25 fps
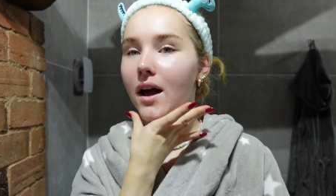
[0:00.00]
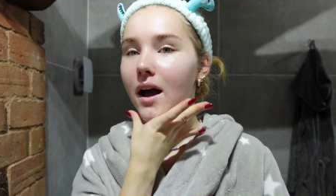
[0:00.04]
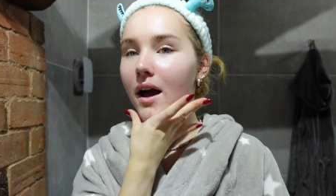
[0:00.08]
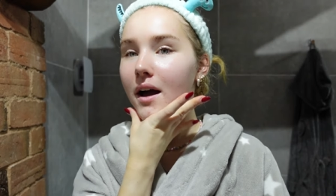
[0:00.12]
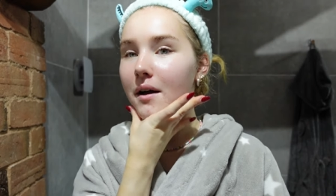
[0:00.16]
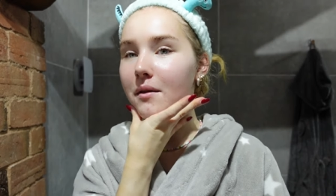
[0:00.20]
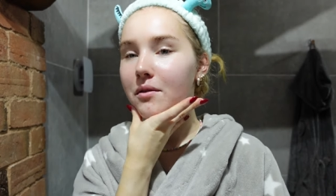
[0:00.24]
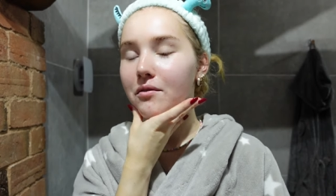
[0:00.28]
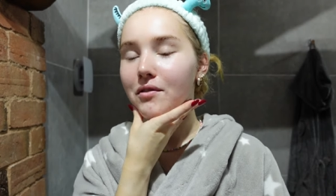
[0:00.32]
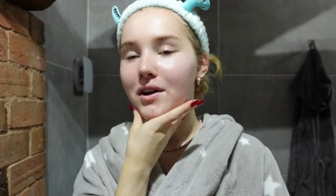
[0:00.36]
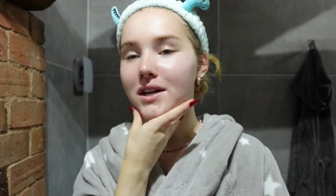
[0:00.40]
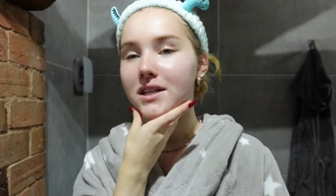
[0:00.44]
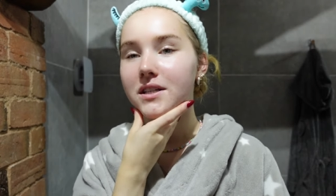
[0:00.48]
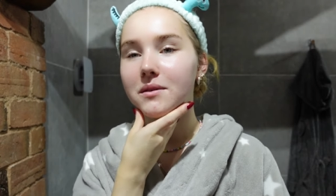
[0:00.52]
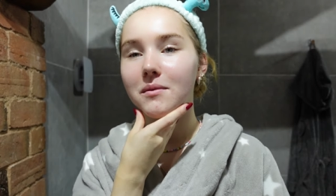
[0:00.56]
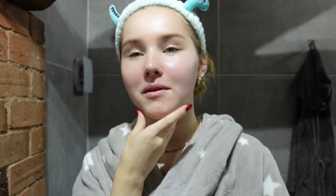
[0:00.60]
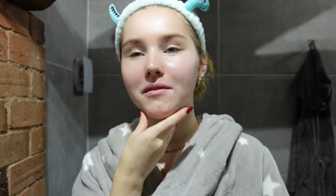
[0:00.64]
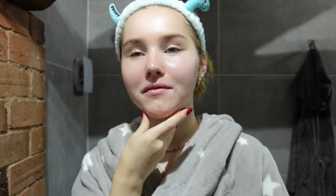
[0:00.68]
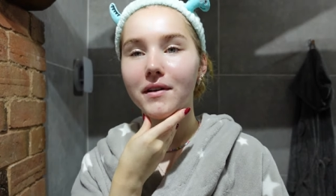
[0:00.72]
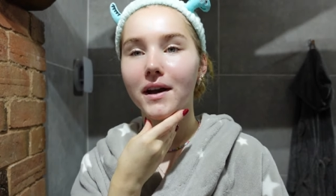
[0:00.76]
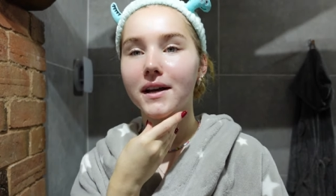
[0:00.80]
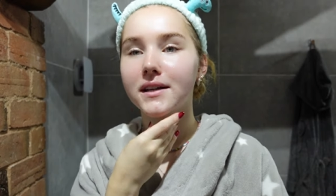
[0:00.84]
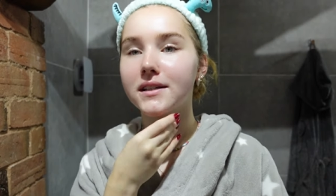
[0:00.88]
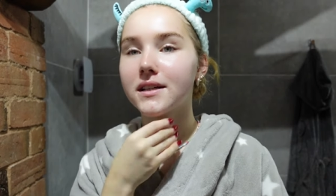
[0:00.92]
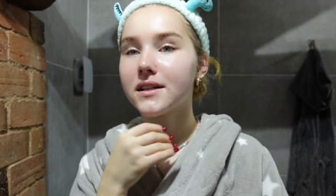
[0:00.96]
the rest of my
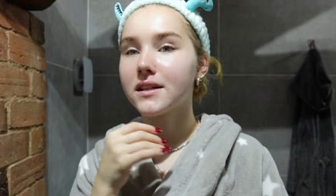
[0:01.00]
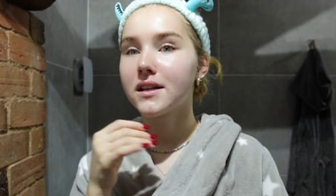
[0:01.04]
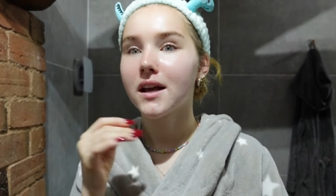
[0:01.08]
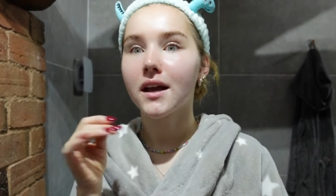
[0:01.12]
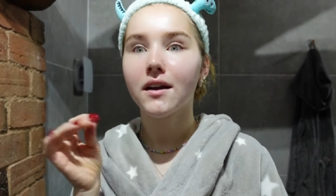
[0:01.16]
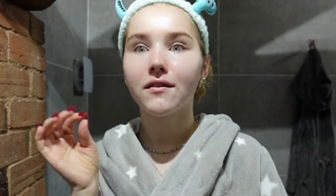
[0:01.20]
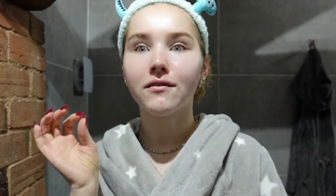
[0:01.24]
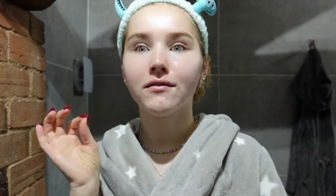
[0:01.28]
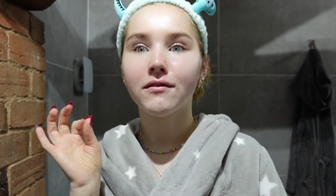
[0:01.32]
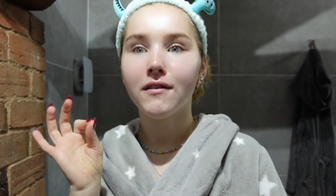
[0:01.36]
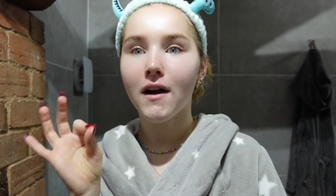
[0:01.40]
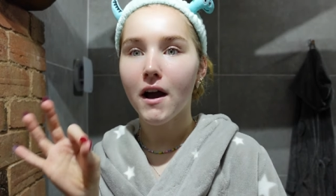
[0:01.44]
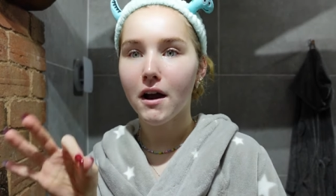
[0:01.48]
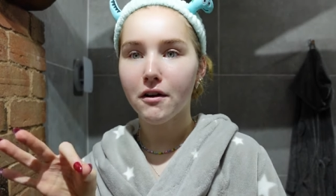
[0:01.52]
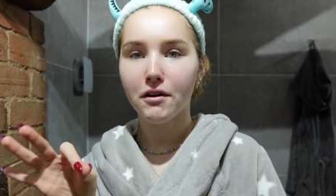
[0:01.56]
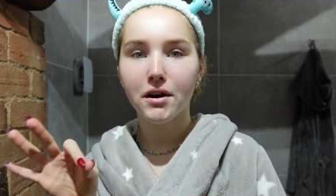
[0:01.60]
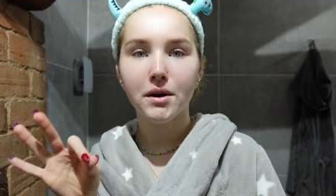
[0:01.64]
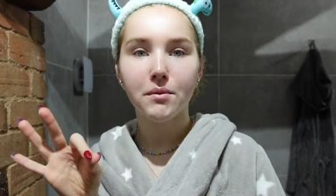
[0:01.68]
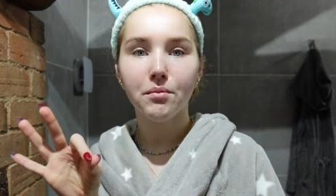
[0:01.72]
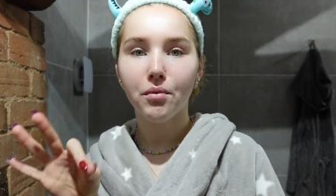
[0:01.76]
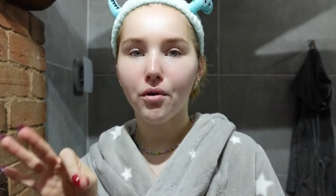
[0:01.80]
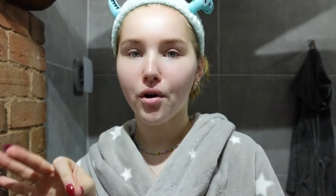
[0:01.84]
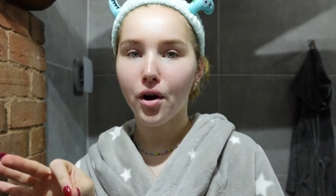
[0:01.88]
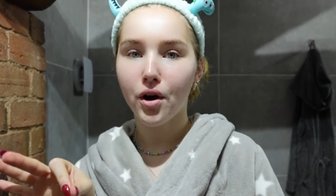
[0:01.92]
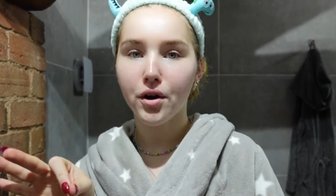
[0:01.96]
face is like very
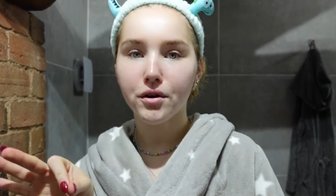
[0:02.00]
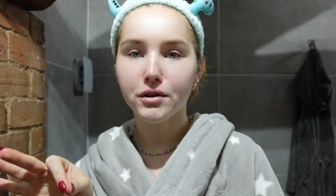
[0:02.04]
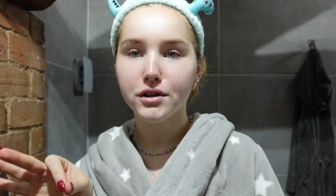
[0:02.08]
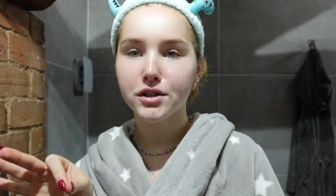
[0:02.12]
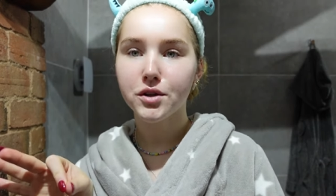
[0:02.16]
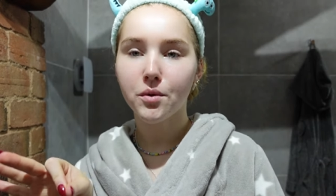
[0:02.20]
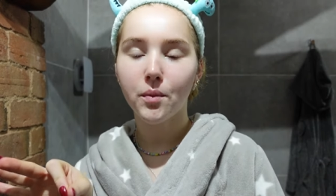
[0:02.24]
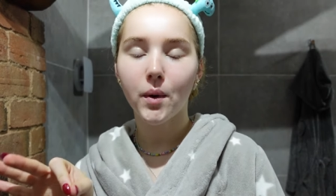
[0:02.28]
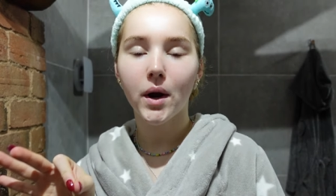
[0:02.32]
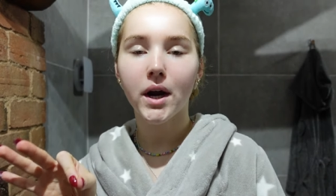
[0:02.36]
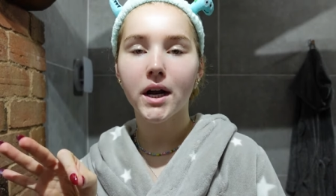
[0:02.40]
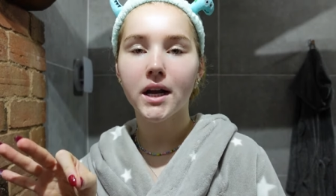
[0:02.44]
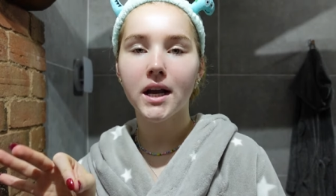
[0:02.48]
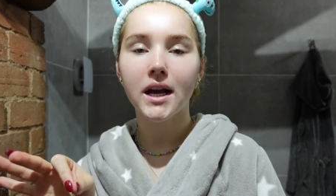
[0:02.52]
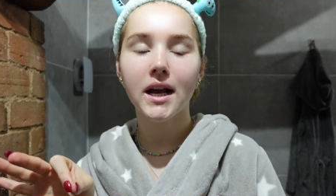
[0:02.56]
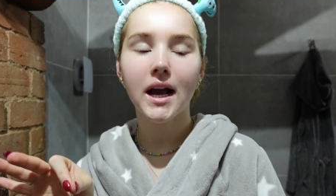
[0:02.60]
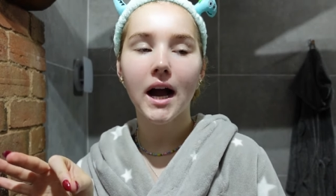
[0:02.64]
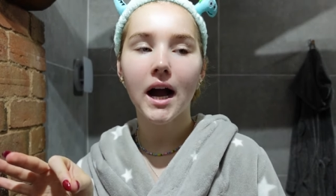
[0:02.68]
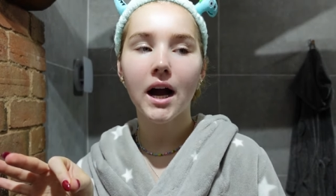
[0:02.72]
prone to breaking